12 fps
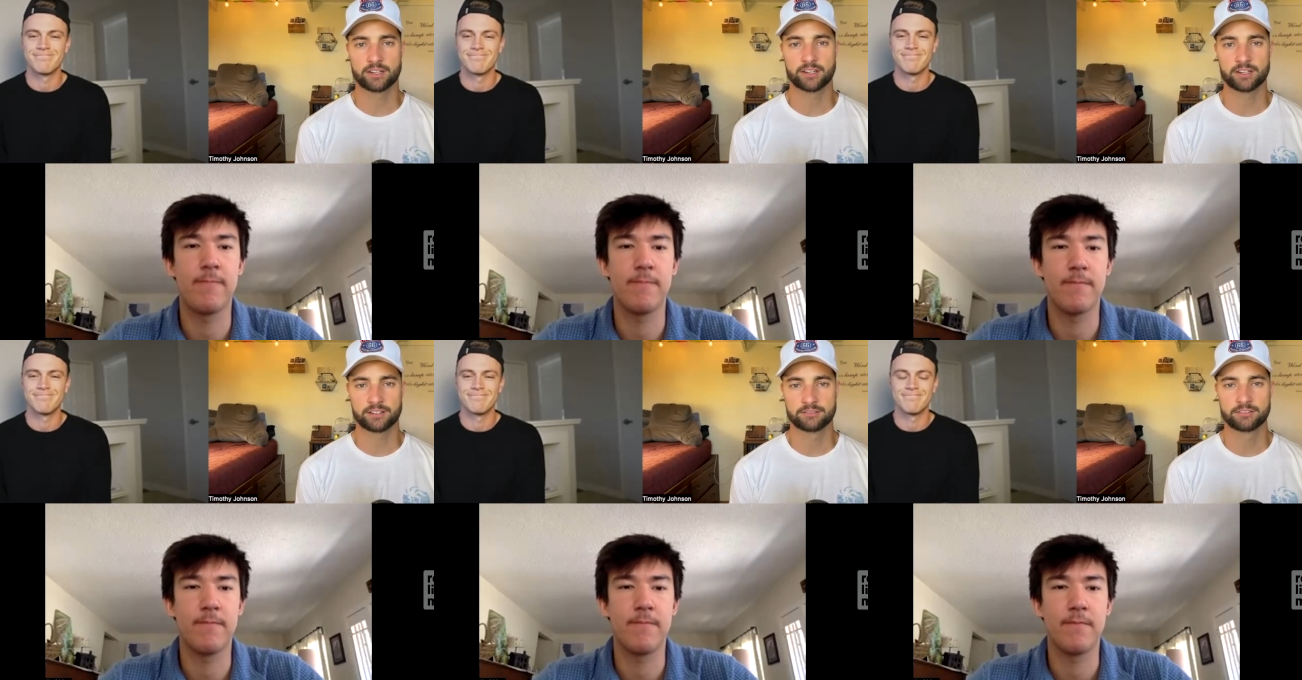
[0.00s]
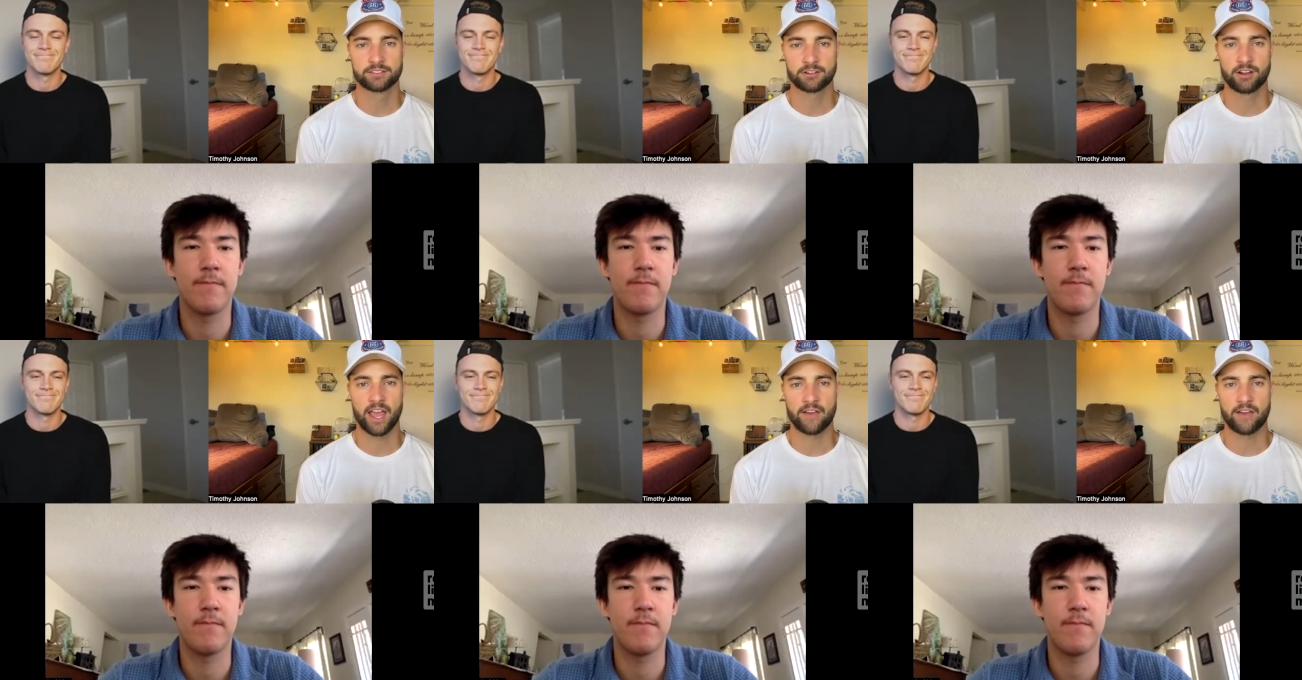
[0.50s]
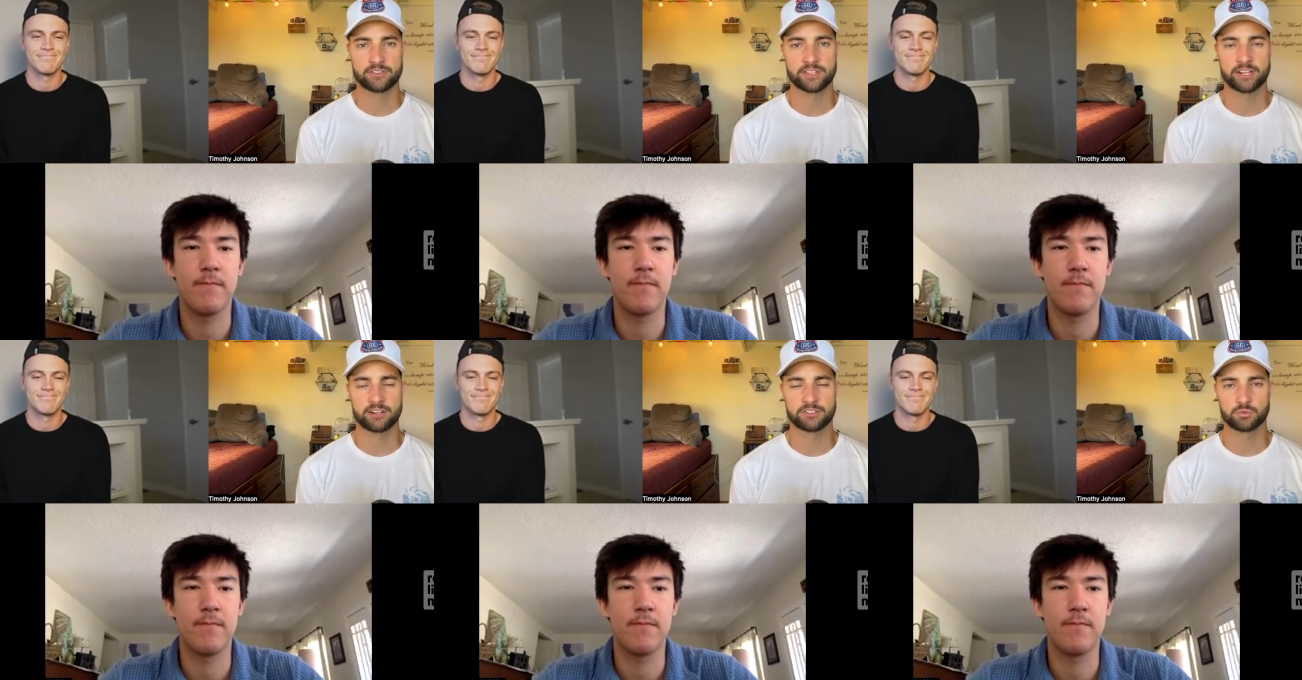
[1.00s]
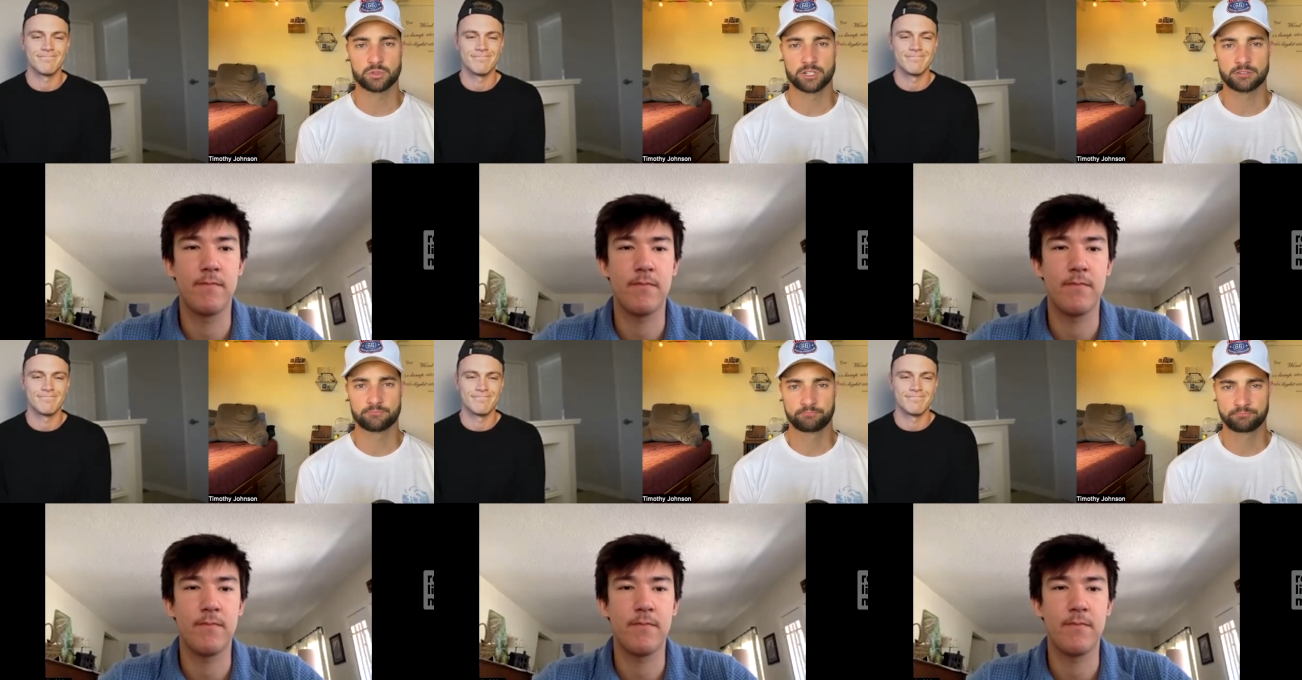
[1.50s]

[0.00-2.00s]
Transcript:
Speaker 1: uh, you know have it there as well.